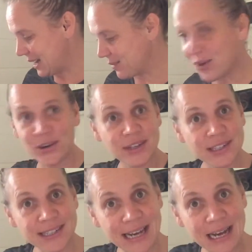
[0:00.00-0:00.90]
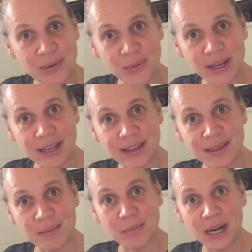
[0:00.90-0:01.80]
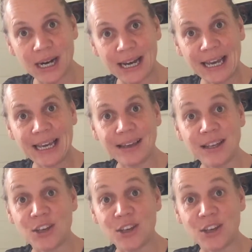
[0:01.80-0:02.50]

I'm going to start with my